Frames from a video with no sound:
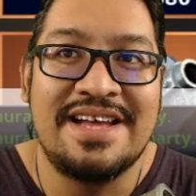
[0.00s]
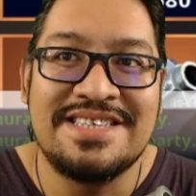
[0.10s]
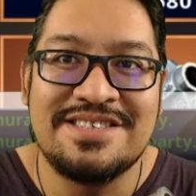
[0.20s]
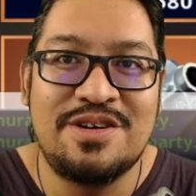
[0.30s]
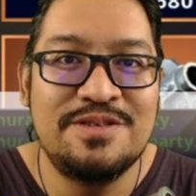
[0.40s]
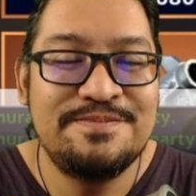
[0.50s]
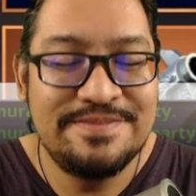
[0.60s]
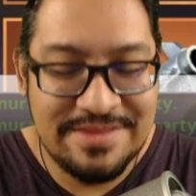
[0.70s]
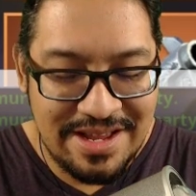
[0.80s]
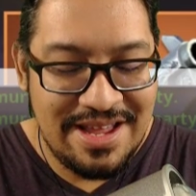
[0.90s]
how's it going
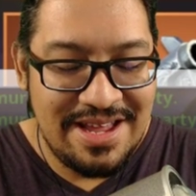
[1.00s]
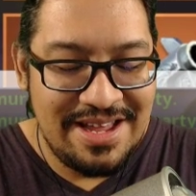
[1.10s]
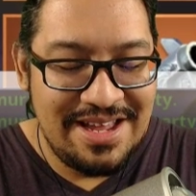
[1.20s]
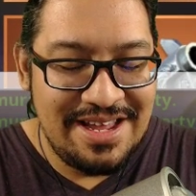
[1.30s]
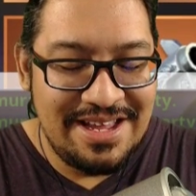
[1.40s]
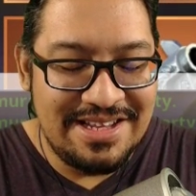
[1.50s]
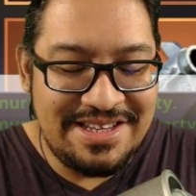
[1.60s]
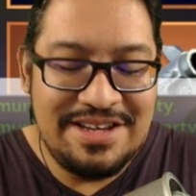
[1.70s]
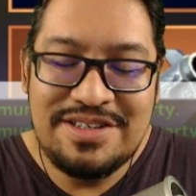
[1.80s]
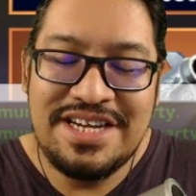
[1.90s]

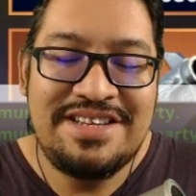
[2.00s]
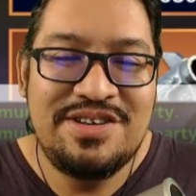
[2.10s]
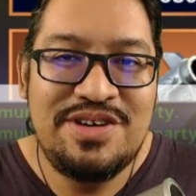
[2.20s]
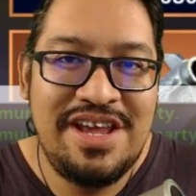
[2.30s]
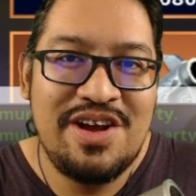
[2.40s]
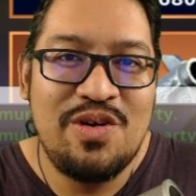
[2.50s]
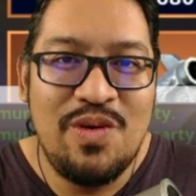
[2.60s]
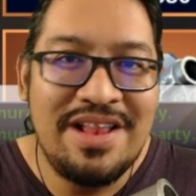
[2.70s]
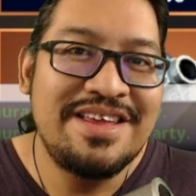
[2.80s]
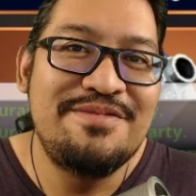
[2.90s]
duj2 here
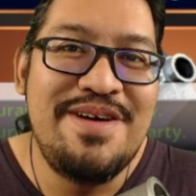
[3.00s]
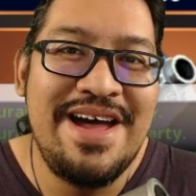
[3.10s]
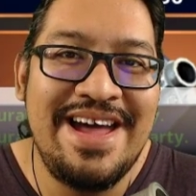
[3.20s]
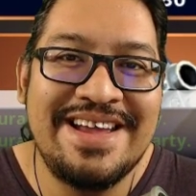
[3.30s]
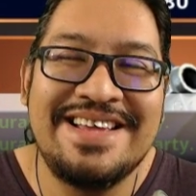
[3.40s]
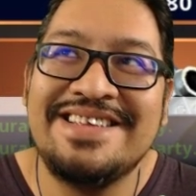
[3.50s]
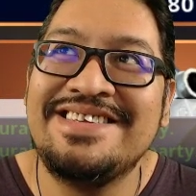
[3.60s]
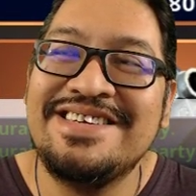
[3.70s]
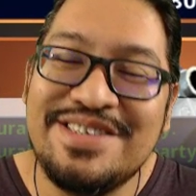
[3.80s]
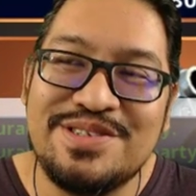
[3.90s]
welcome back
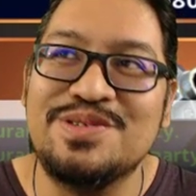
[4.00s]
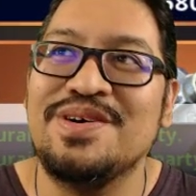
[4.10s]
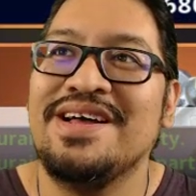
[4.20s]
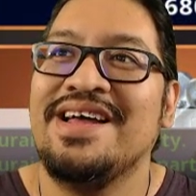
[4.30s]
to